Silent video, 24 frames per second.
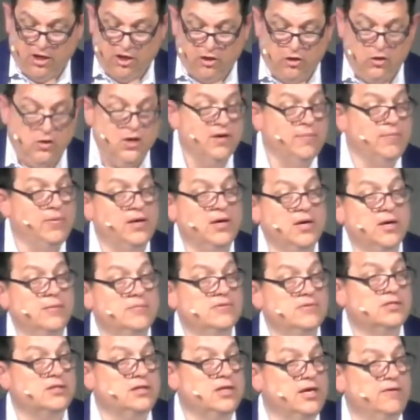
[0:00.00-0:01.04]
you have
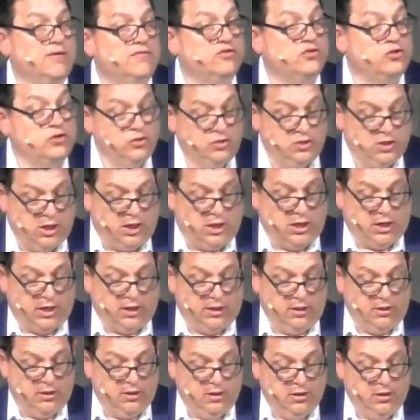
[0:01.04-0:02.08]
become slaves to
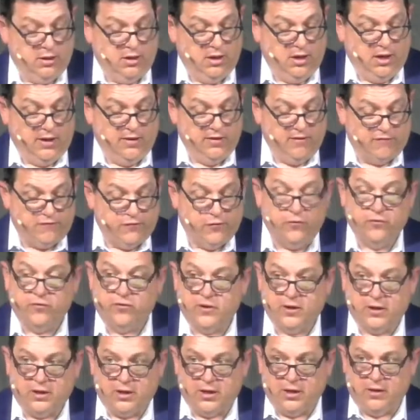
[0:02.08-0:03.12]
God and the fruit
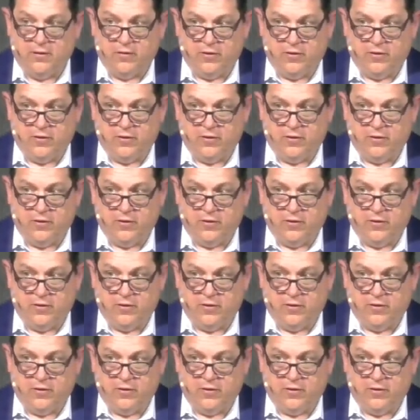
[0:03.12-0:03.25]
that,